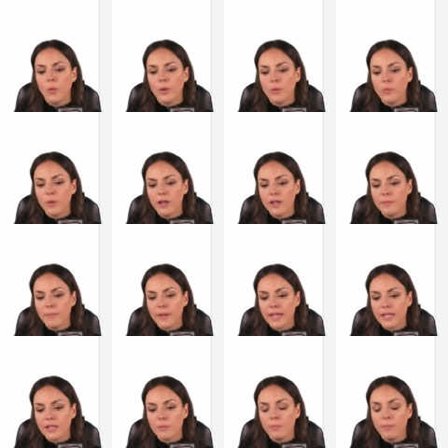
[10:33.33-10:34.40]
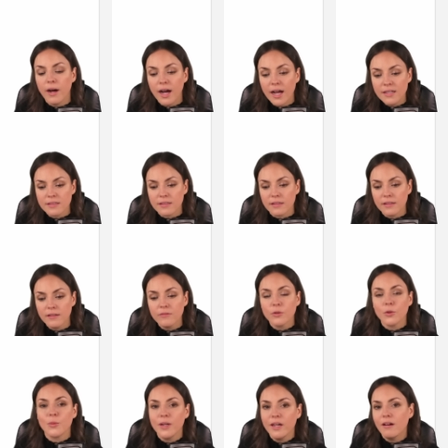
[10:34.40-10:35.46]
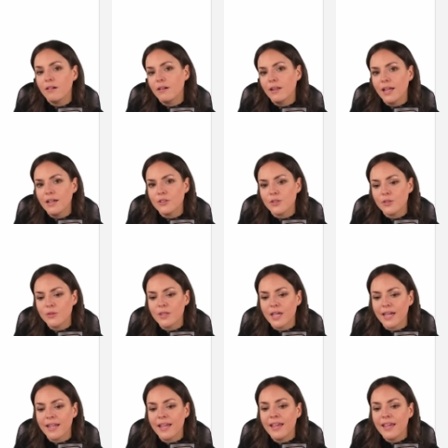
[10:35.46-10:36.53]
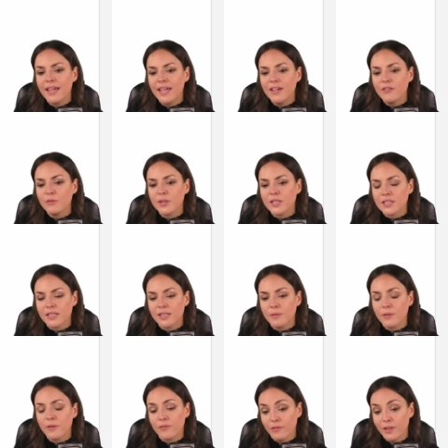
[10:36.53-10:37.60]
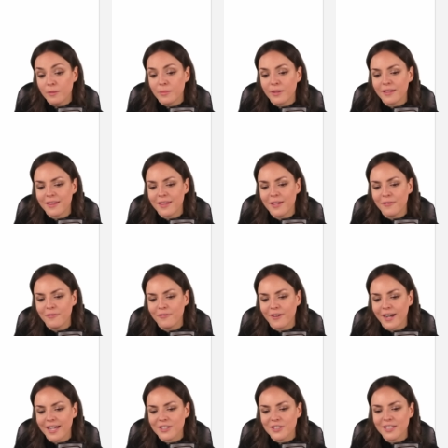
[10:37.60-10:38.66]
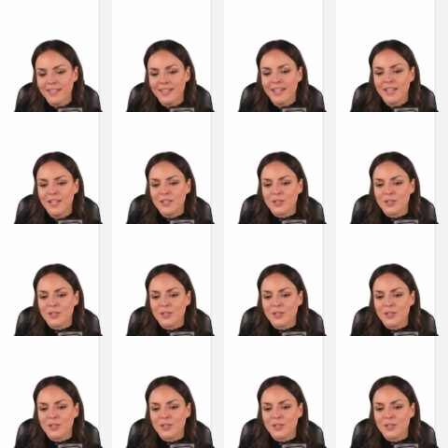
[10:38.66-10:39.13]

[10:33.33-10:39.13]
We want to make it positive. We are allowed to do that if we slip, uh, flip the fraction.